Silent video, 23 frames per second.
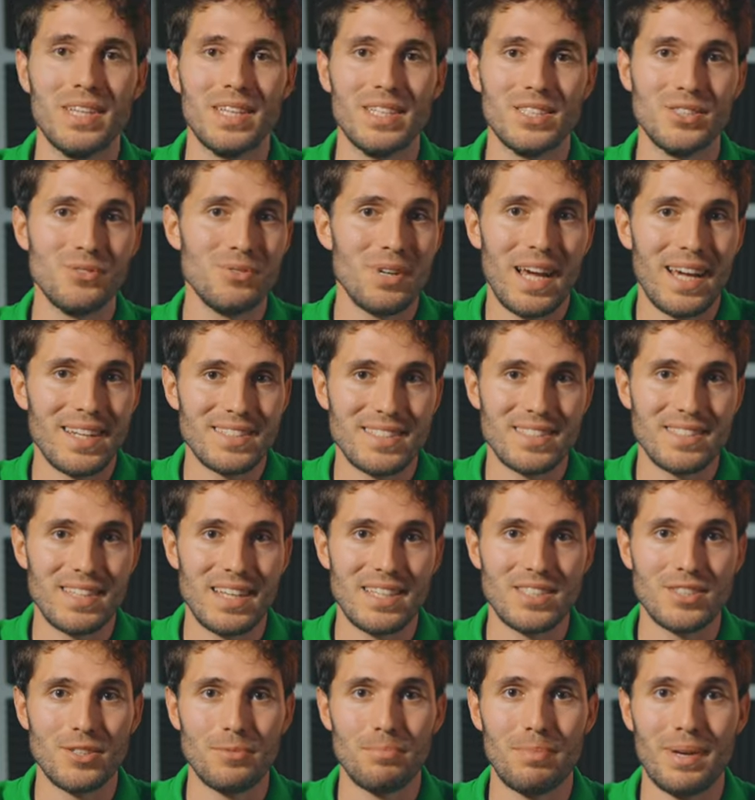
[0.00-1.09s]
do not
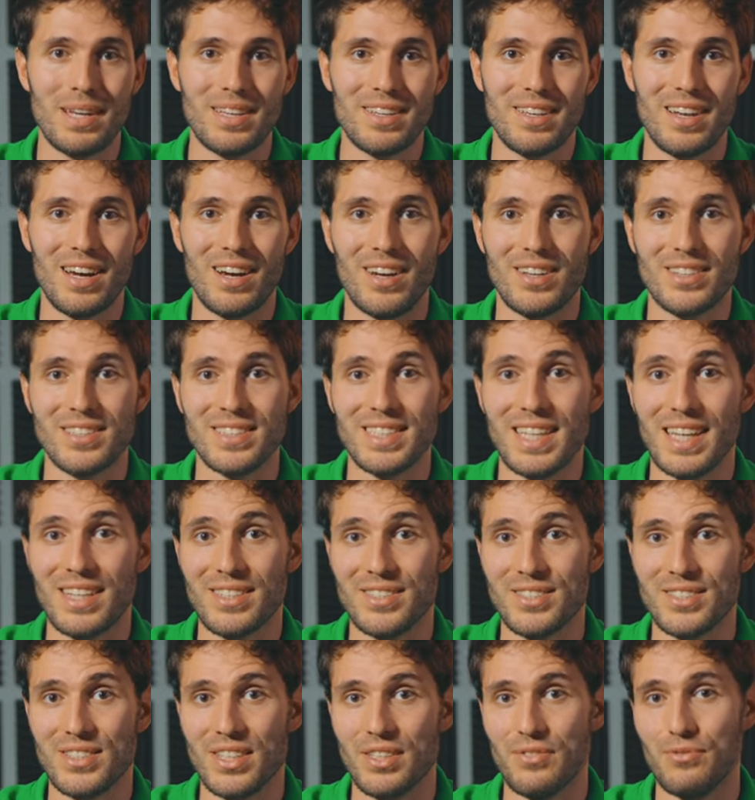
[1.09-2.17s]
hesitate to ping our
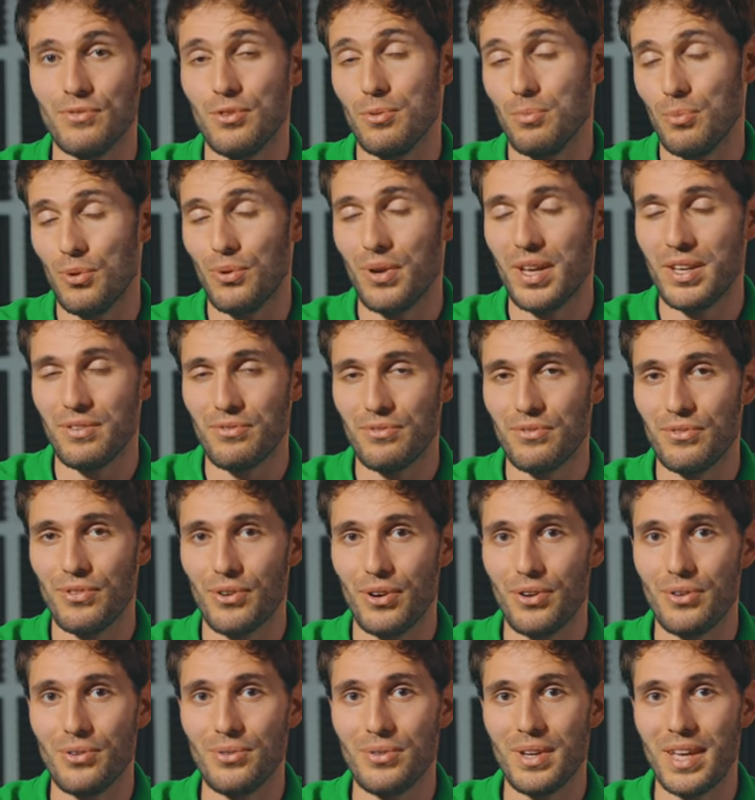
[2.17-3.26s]
sales team for more
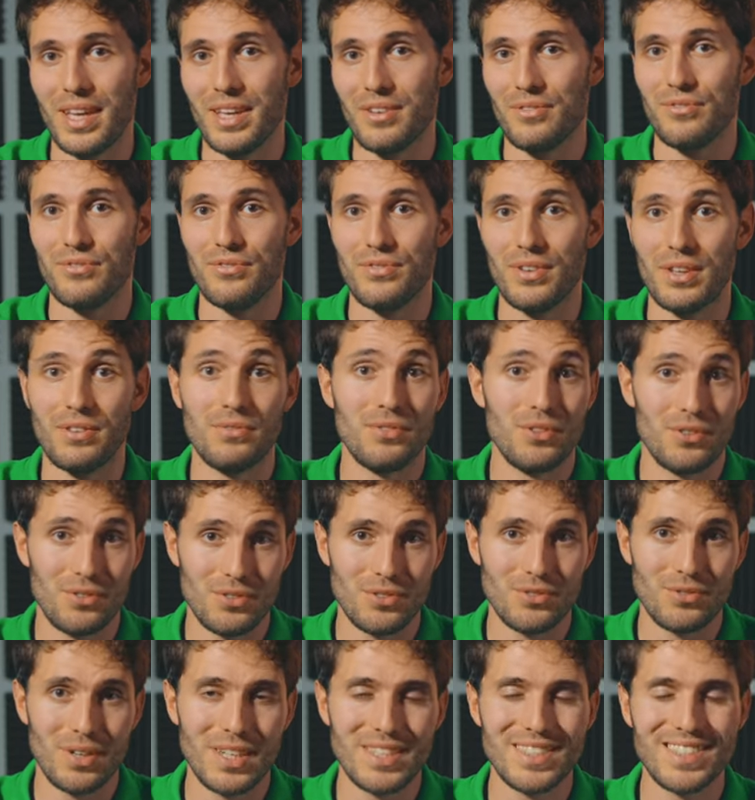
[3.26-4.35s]
info if, if you're
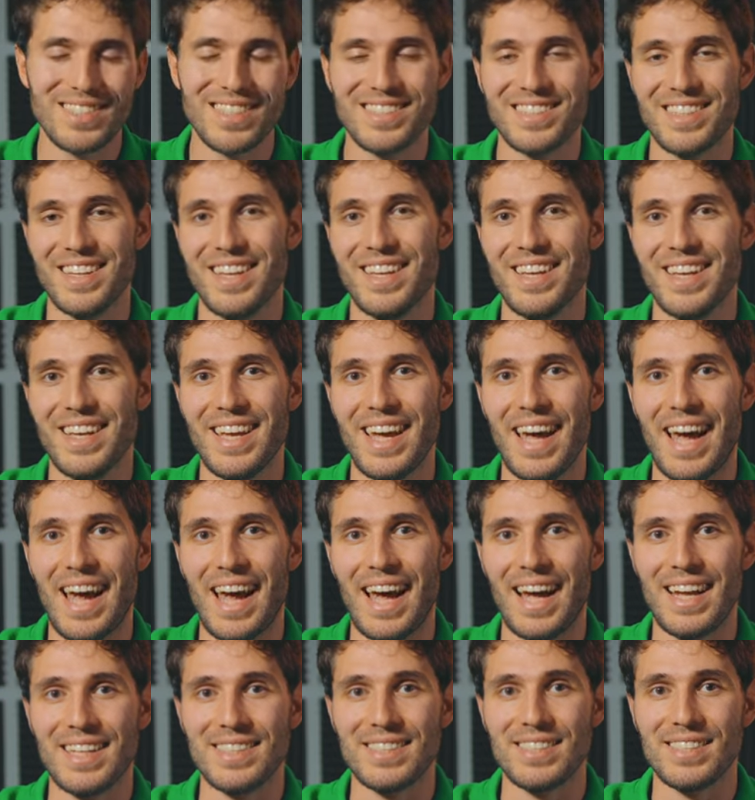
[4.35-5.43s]
interested,
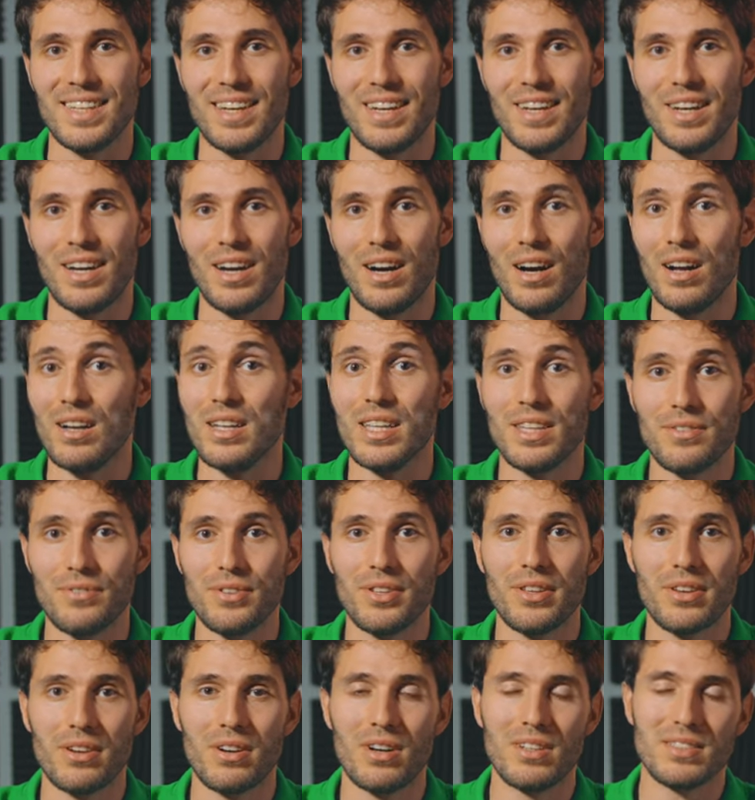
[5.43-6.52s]
and uh, I'll leave you
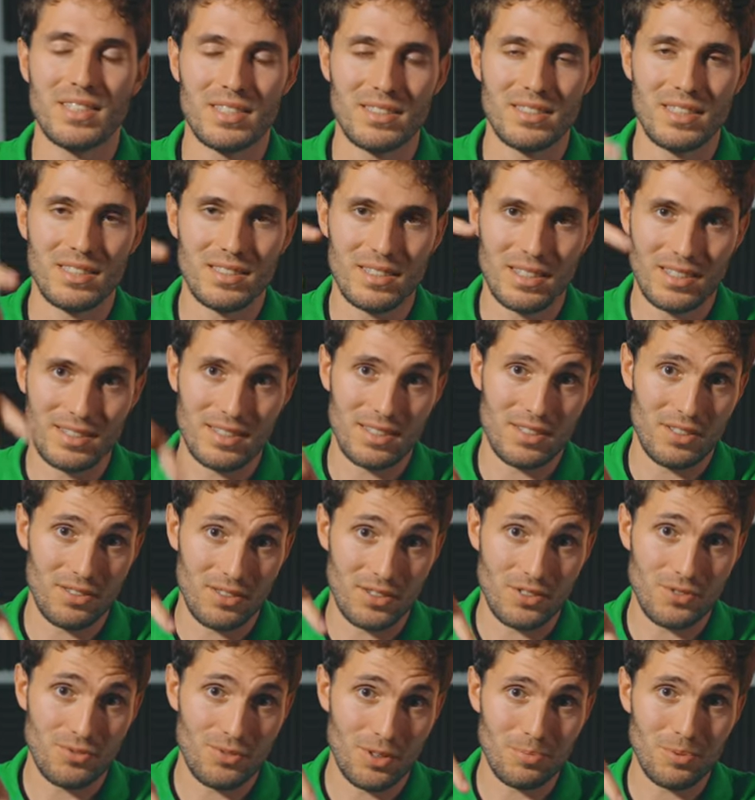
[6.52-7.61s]
the contact details in the
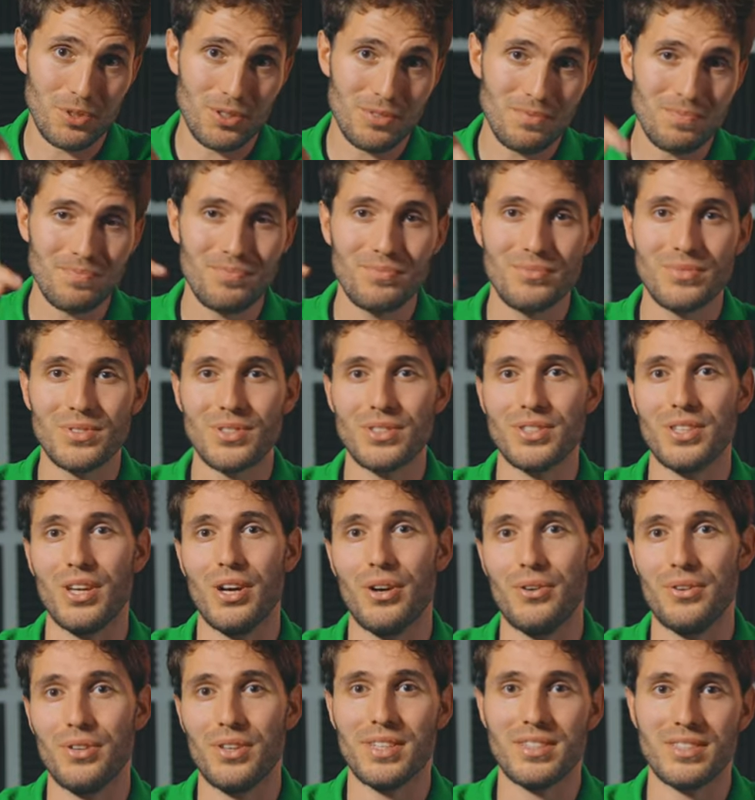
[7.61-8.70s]
description so
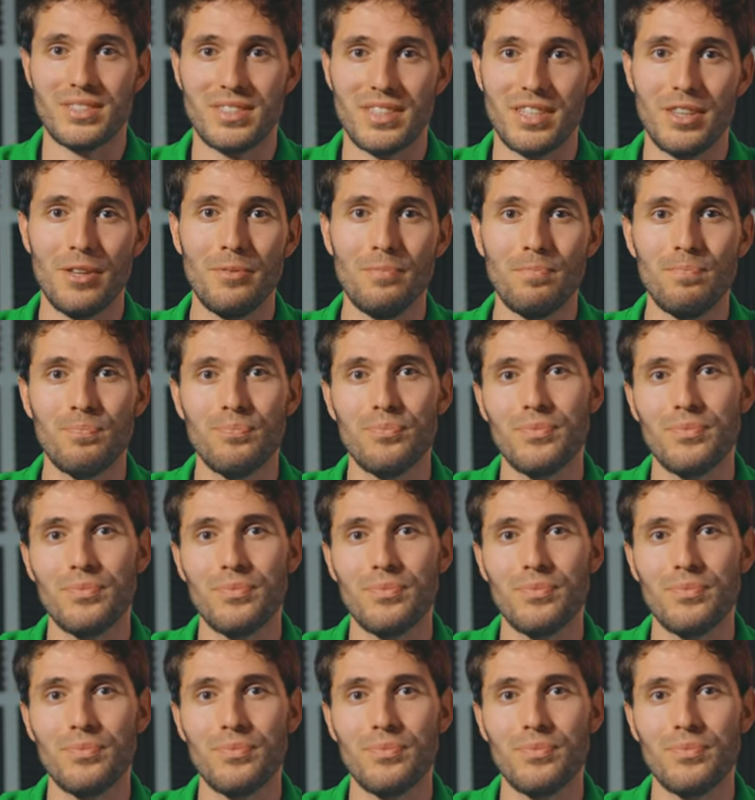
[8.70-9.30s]
you can see them.